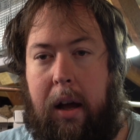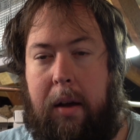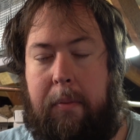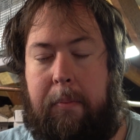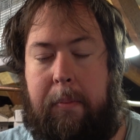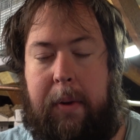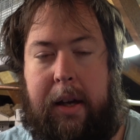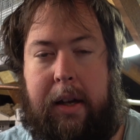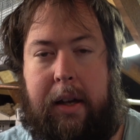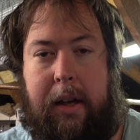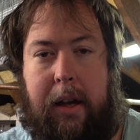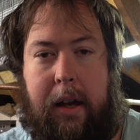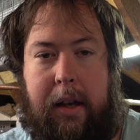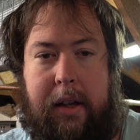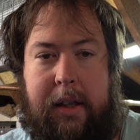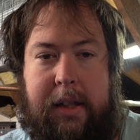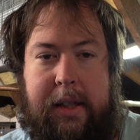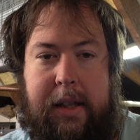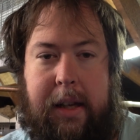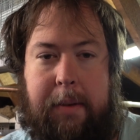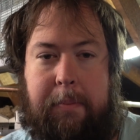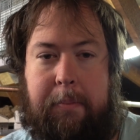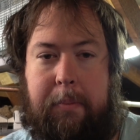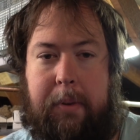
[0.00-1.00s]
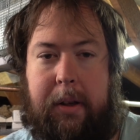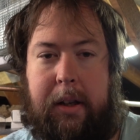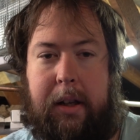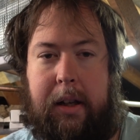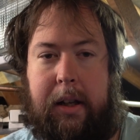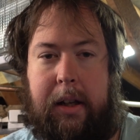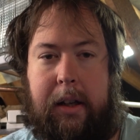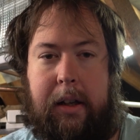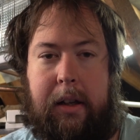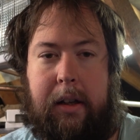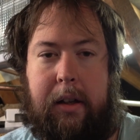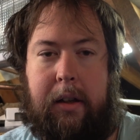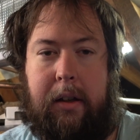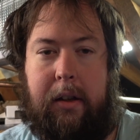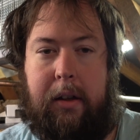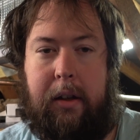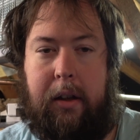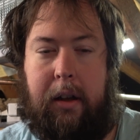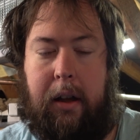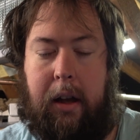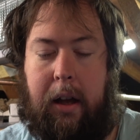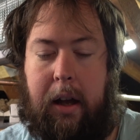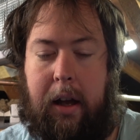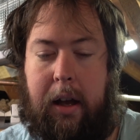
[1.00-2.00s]
me assembling,
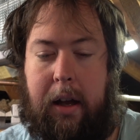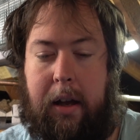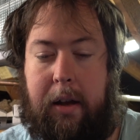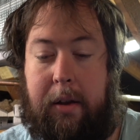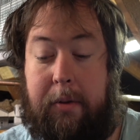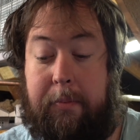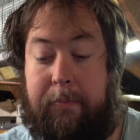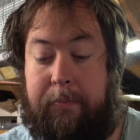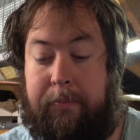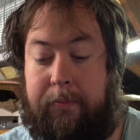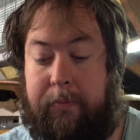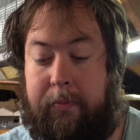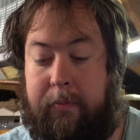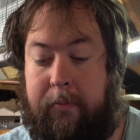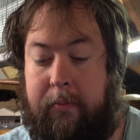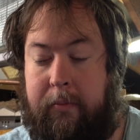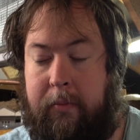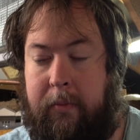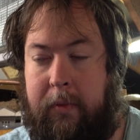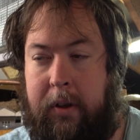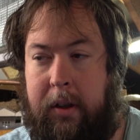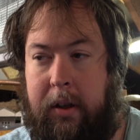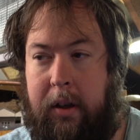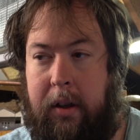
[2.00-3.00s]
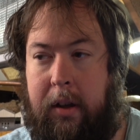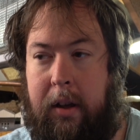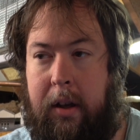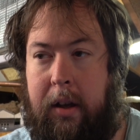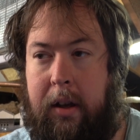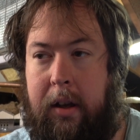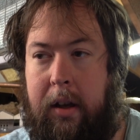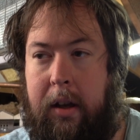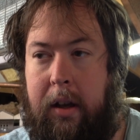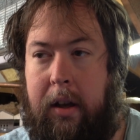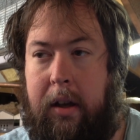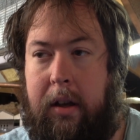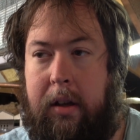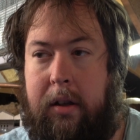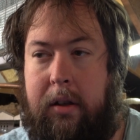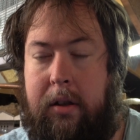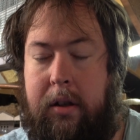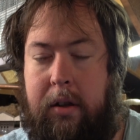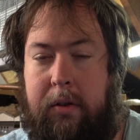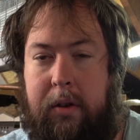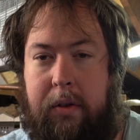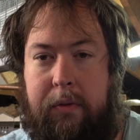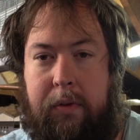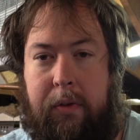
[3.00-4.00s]
doing
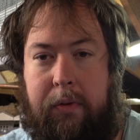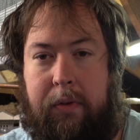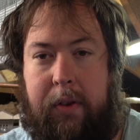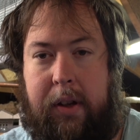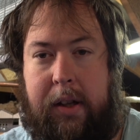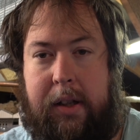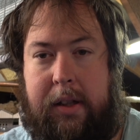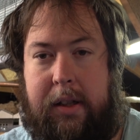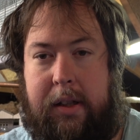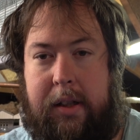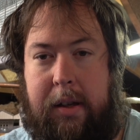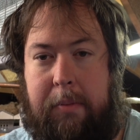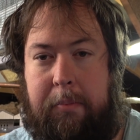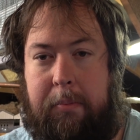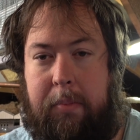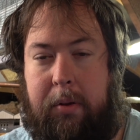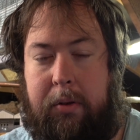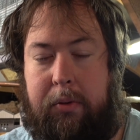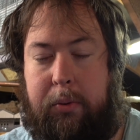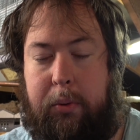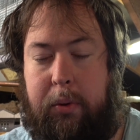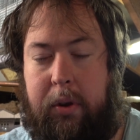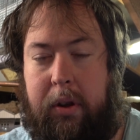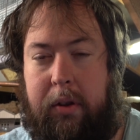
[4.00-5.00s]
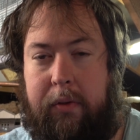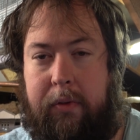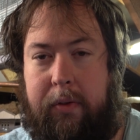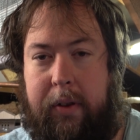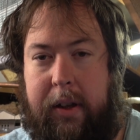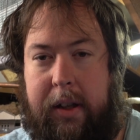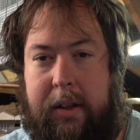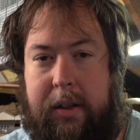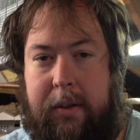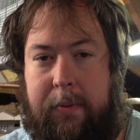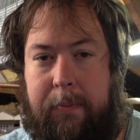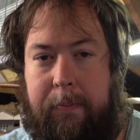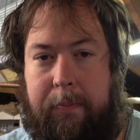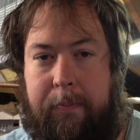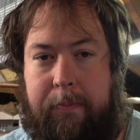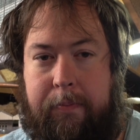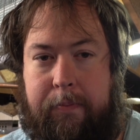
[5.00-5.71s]
the first assemble of it.